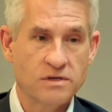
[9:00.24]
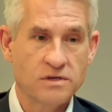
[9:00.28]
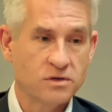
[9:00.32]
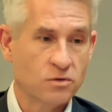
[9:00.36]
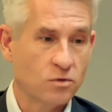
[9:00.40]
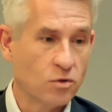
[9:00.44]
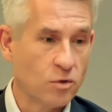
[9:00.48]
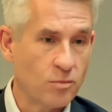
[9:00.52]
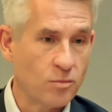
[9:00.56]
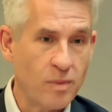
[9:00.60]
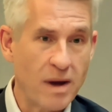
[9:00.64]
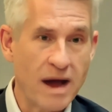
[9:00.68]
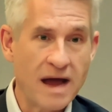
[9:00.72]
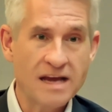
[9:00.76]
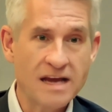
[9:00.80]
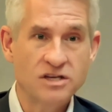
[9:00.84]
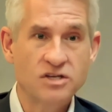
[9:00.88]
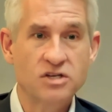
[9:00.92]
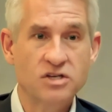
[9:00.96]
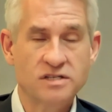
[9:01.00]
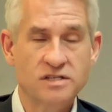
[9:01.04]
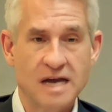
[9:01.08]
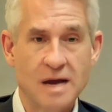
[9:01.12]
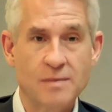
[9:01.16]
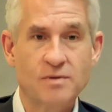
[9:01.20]
is a
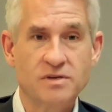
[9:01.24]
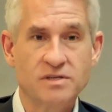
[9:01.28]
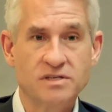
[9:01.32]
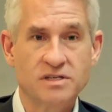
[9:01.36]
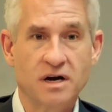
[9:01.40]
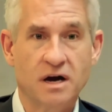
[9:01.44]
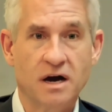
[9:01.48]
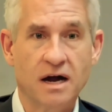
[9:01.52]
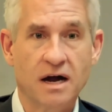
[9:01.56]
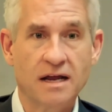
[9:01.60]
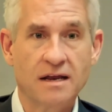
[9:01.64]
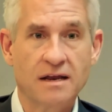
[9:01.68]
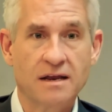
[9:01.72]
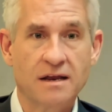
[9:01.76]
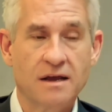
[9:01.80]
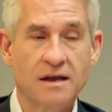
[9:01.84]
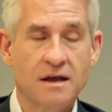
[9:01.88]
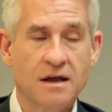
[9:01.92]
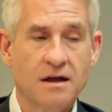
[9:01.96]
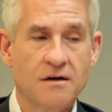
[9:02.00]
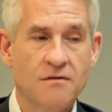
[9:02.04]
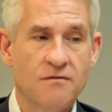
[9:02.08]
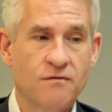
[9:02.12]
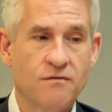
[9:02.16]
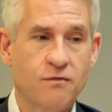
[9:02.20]
rapacious appetite
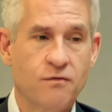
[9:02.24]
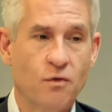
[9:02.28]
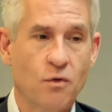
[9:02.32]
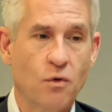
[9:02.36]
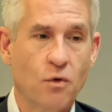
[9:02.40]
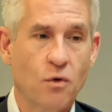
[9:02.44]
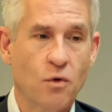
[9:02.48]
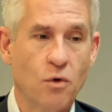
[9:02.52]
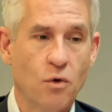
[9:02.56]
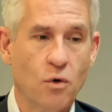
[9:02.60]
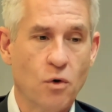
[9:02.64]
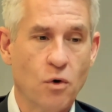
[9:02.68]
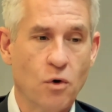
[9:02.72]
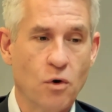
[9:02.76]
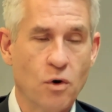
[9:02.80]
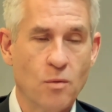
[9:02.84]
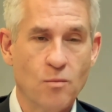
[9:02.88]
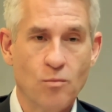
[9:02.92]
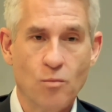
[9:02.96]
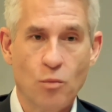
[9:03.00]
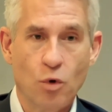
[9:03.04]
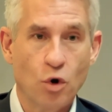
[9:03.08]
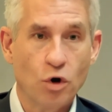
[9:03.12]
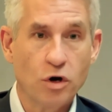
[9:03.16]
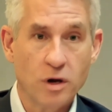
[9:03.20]
for
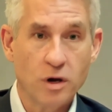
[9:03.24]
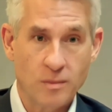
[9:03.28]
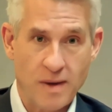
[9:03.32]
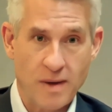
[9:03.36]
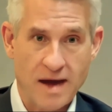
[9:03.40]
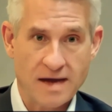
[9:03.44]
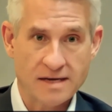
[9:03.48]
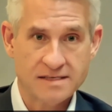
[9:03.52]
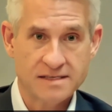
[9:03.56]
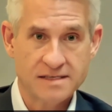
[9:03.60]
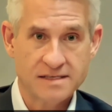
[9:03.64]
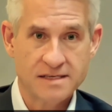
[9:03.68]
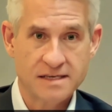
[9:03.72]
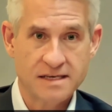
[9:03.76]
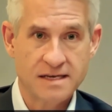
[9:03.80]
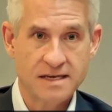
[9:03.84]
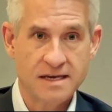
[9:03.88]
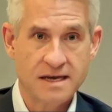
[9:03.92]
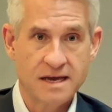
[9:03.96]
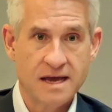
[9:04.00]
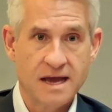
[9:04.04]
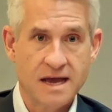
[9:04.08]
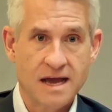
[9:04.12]
more capacity.